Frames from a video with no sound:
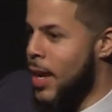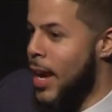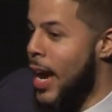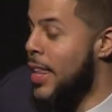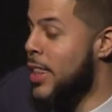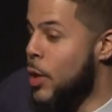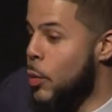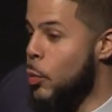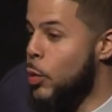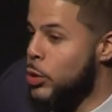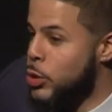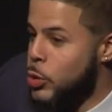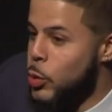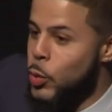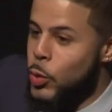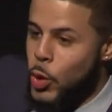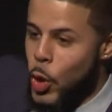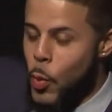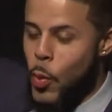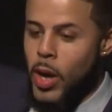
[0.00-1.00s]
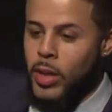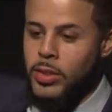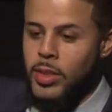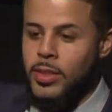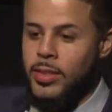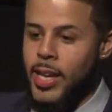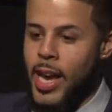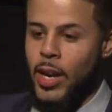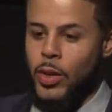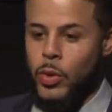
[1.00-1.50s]
And then we'll soon go on to
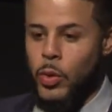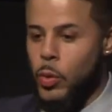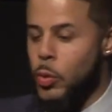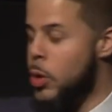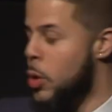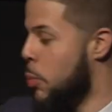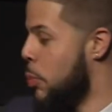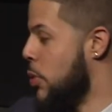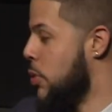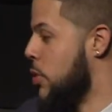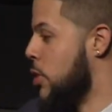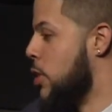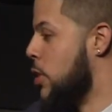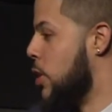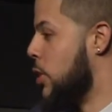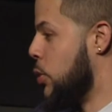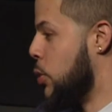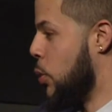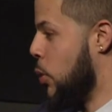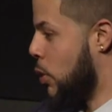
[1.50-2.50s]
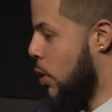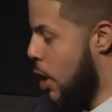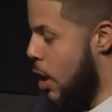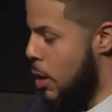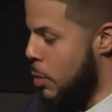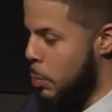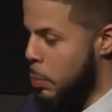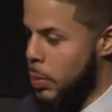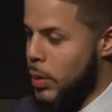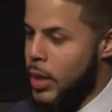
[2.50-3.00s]
tackle prison industrial
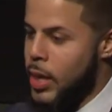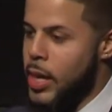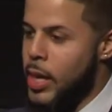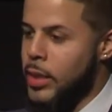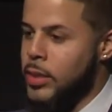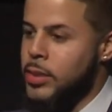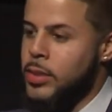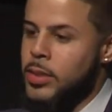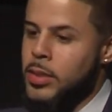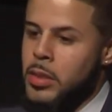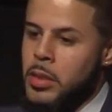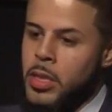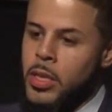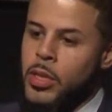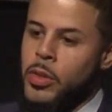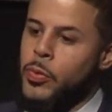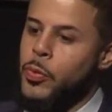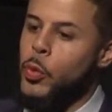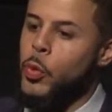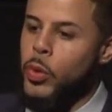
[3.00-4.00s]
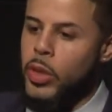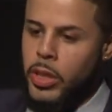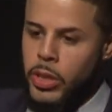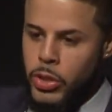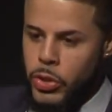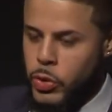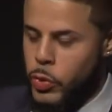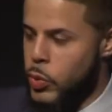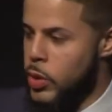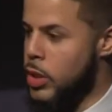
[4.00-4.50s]
complex, food
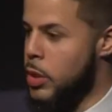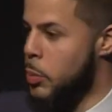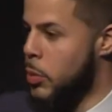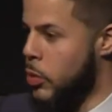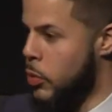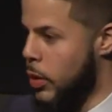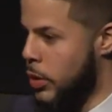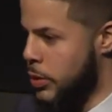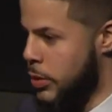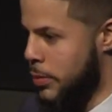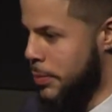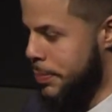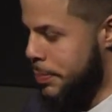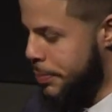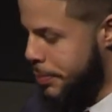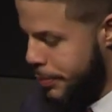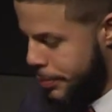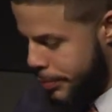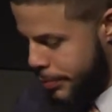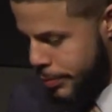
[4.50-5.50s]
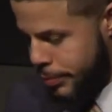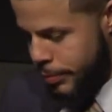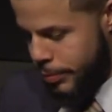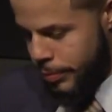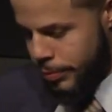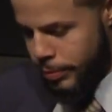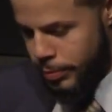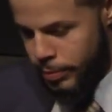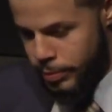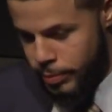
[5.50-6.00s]
industry, and immigration.
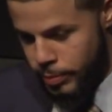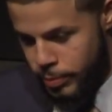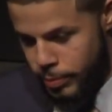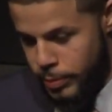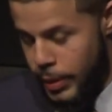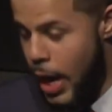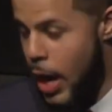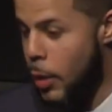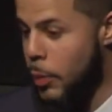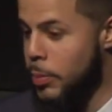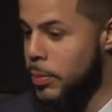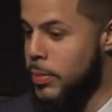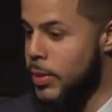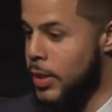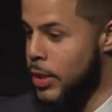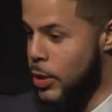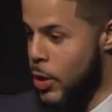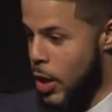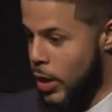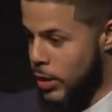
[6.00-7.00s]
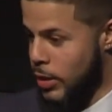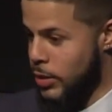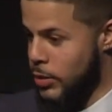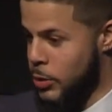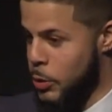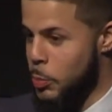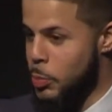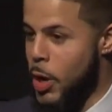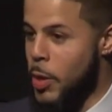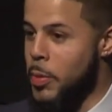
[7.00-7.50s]
Now, in the
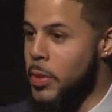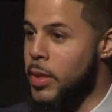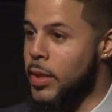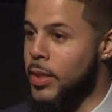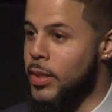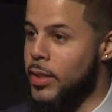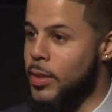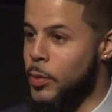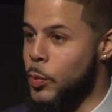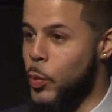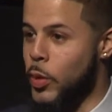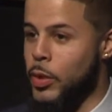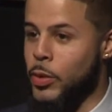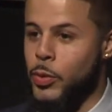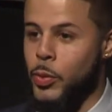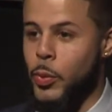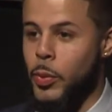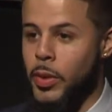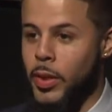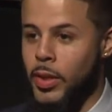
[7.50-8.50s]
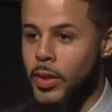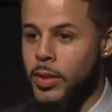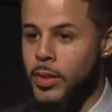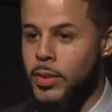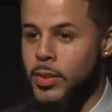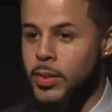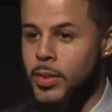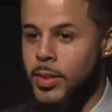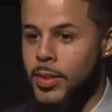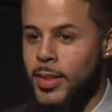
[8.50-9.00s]
audience, you're probably thinking one or two things.
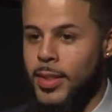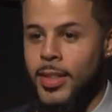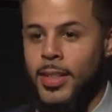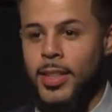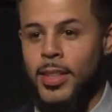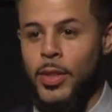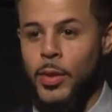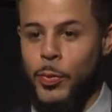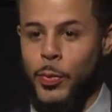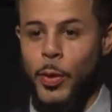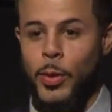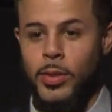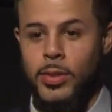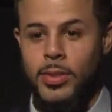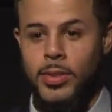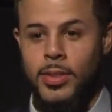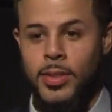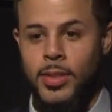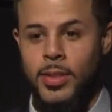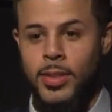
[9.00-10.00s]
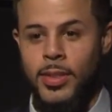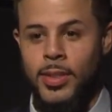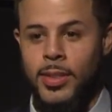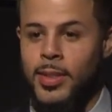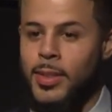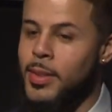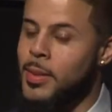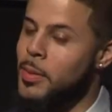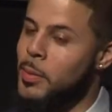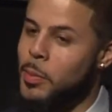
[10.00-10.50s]
The first,
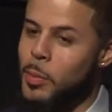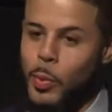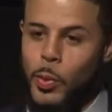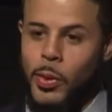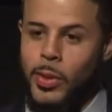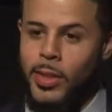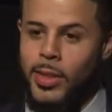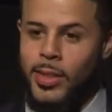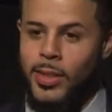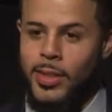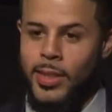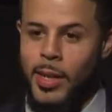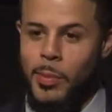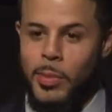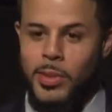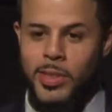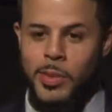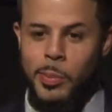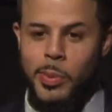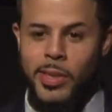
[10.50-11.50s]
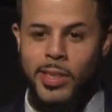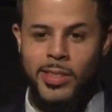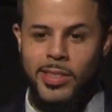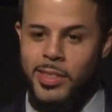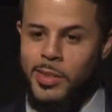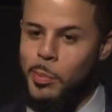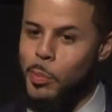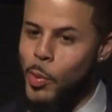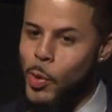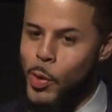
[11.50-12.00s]
boy, that Mr. Peters
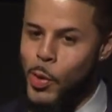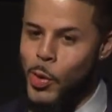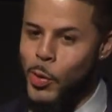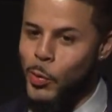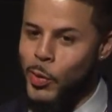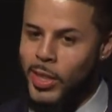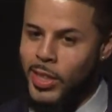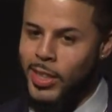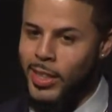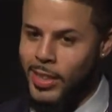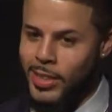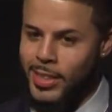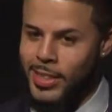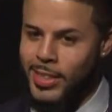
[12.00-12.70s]
is boring.